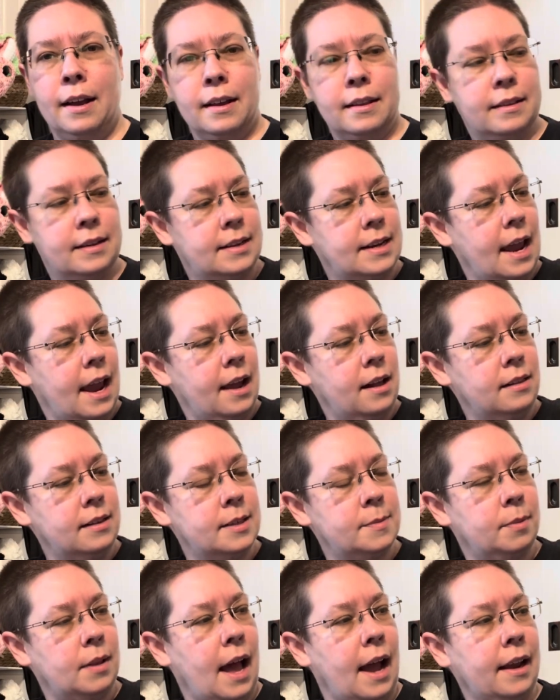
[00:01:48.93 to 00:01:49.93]
The tail is
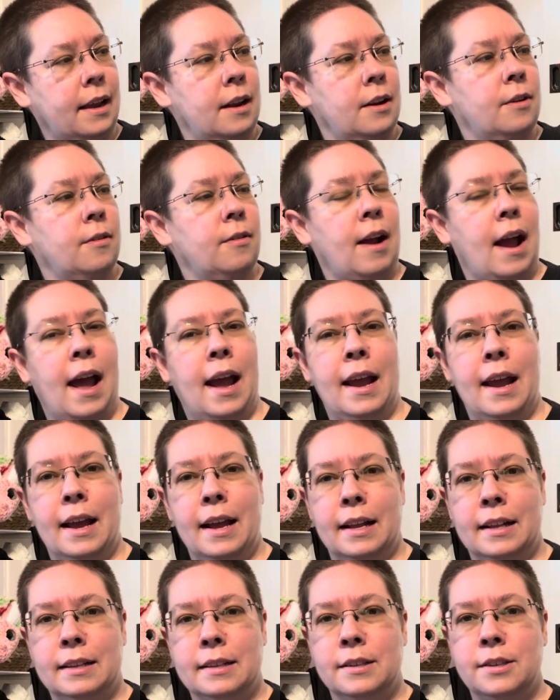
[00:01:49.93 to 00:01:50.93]
black and gray,
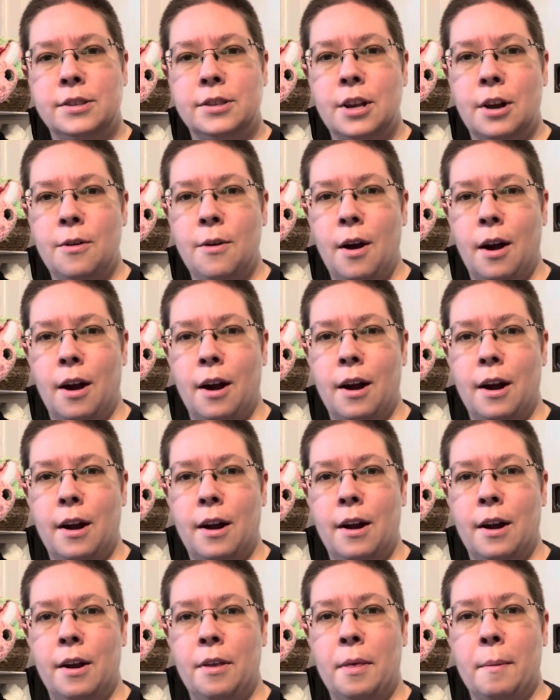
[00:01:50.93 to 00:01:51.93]
and so
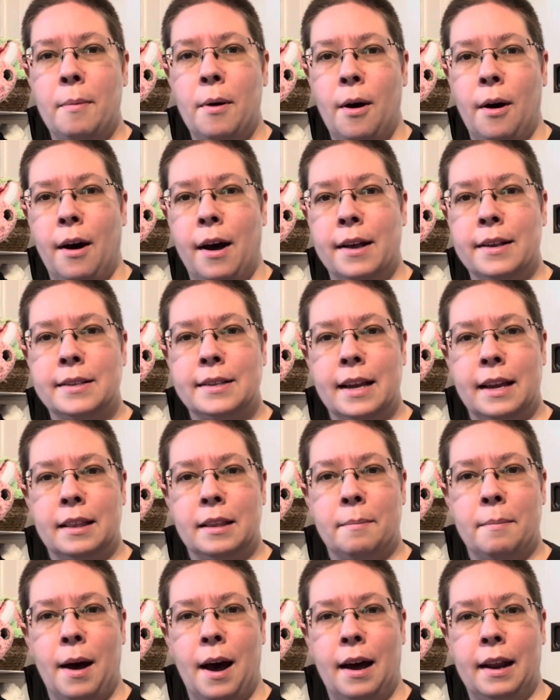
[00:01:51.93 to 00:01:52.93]
are the paws and the
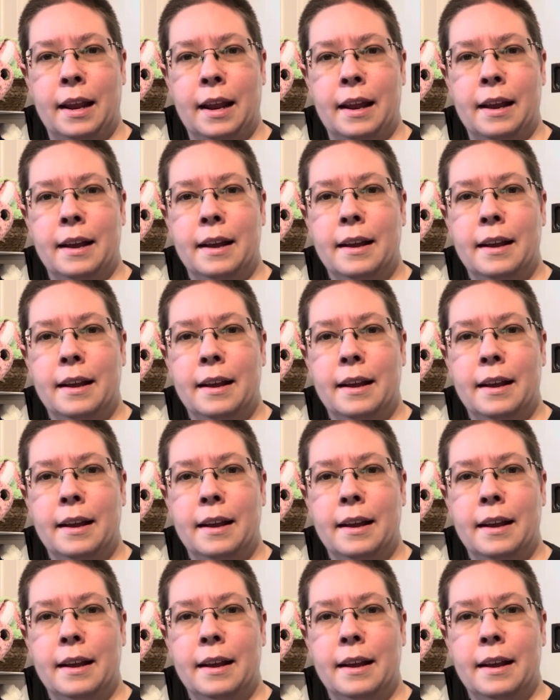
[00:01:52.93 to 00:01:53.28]
body.